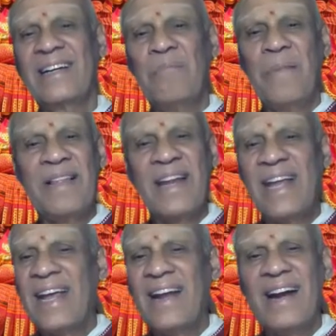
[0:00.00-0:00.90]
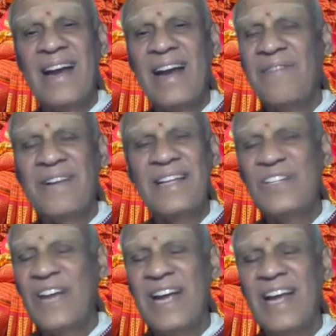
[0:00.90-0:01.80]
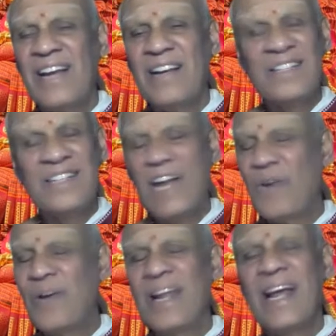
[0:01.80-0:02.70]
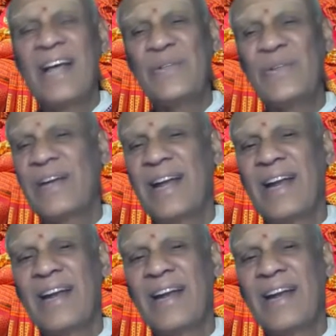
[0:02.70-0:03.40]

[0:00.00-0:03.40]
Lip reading: Mother cannot run for the child. Child only has to run.